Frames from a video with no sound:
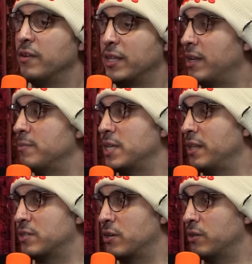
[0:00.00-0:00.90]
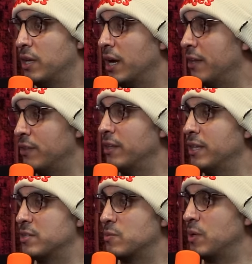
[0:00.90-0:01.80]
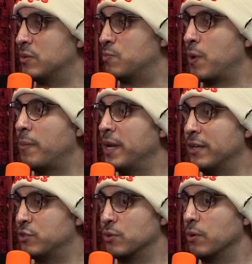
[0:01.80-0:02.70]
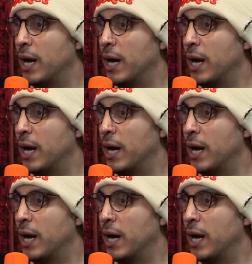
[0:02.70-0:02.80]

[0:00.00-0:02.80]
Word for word: Not that I'm saying that's a good thing. I think that that's yeah. that's probably not true.